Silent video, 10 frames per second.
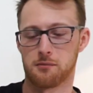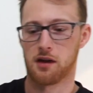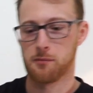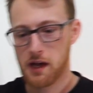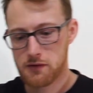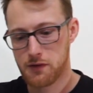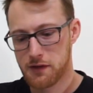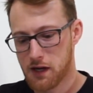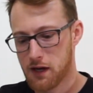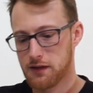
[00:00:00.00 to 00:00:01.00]
My battery
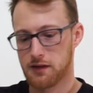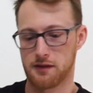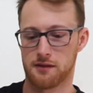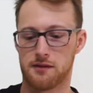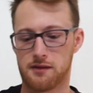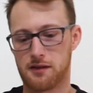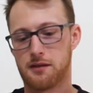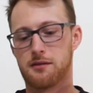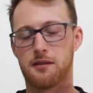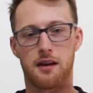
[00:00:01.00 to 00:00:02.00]
died,
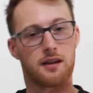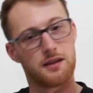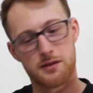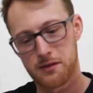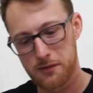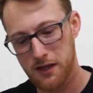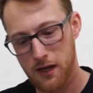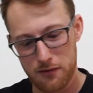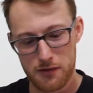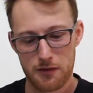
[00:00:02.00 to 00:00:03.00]
so I need to do the
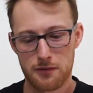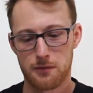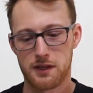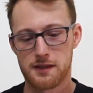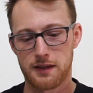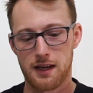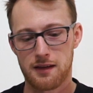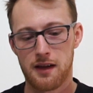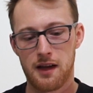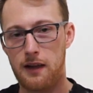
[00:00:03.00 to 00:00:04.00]
outro once
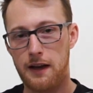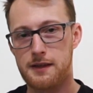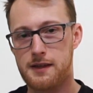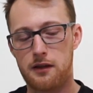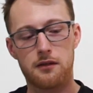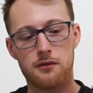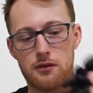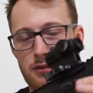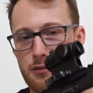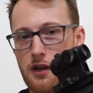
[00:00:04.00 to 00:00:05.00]
again. Like I said,
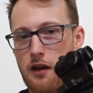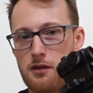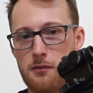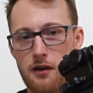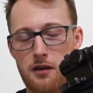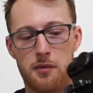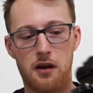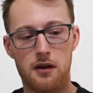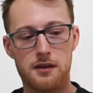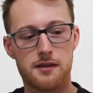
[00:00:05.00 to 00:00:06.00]
don't put aftermarket
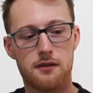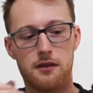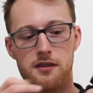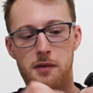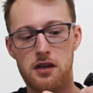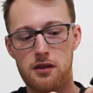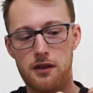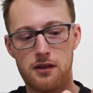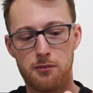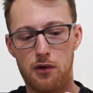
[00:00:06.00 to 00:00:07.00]
parts, especially
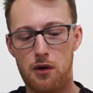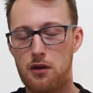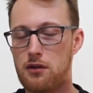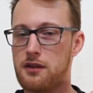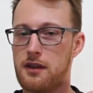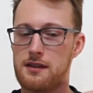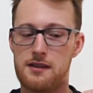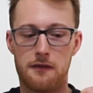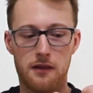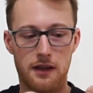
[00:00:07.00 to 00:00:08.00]
the bolt and
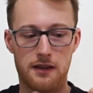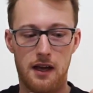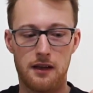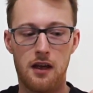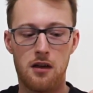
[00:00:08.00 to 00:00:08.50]
stuff like that,